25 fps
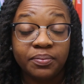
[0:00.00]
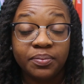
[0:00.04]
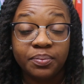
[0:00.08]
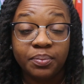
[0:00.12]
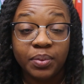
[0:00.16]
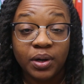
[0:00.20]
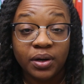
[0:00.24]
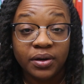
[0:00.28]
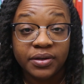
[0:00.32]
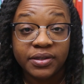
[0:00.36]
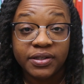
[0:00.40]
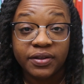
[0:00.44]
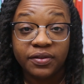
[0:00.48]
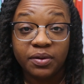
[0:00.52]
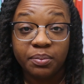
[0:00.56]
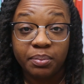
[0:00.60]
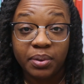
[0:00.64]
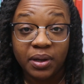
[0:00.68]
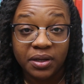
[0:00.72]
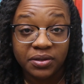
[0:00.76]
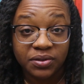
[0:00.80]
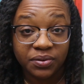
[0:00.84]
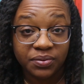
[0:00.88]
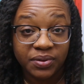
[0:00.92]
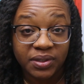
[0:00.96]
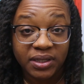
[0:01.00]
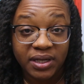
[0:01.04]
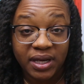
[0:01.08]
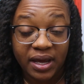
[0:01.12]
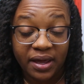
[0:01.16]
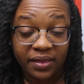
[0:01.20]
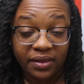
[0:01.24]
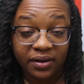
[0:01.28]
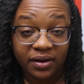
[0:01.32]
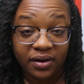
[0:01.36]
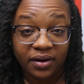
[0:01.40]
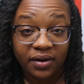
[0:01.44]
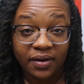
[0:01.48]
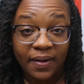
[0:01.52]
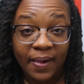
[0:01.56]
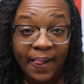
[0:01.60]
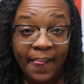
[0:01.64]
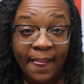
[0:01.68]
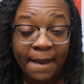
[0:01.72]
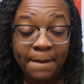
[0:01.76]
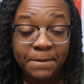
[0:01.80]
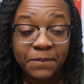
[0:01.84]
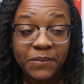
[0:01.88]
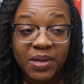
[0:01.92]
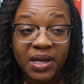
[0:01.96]
parts of the puzzle together
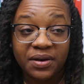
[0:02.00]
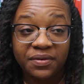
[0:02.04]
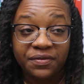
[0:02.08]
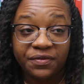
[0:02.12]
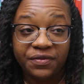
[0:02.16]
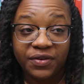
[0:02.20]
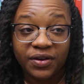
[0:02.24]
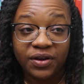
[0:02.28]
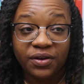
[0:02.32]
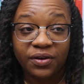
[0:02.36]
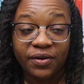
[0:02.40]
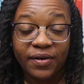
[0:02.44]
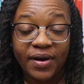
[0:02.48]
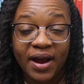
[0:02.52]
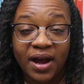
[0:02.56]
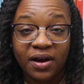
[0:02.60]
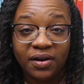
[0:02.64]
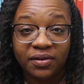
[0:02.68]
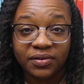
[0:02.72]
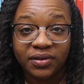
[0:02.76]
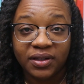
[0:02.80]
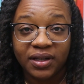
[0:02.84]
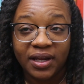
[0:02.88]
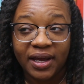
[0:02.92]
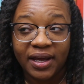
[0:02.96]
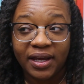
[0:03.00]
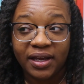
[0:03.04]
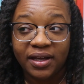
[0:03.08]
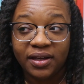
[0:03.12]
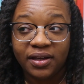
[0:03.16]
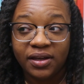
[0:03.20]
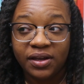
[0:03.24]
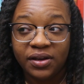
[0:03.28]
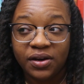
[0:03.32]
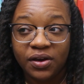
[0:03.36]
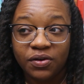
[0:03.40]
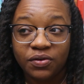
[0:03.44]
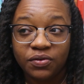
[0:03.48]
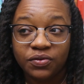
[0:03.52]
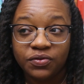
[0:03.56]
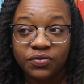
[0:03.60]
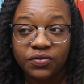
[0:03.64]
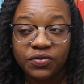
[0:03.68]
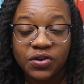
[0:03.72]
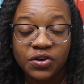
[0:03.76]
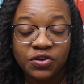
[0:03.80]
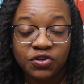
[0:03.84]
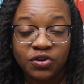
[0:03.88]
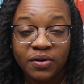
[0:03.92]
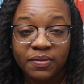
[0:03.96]
and figure out, like, you know,
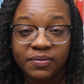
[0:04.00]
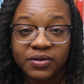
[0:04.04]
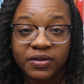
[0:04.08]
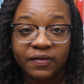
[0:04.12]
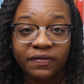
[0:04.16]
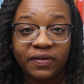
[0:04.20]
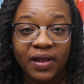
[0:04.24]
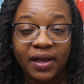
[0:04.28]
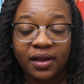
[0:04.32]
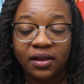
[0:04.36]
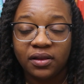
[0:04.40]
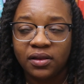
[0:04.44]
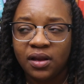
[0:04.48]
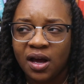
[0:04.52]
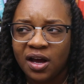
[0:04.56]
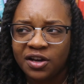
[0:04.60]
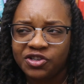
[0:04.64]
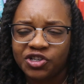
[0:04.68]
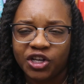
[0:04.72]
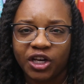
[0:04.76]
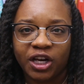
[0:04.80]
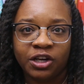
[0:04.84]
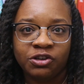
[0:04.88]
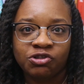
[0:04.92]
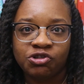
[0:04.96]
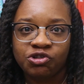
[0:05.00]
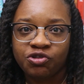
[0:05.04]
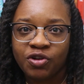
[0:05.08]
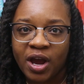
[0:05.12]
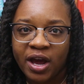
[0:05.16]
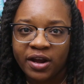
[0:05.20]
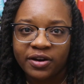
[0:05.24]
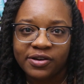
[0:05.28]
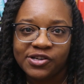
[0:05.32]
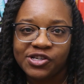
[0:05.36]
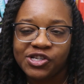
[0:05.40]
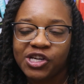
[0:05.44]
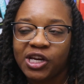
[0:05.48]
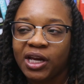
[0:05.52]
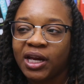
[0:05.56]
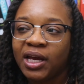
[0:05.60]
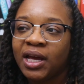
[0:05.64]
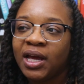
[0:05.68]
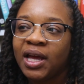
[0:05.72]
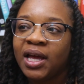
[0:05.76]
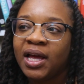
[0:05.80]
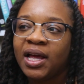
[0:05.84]
in terms of like logic and strategy,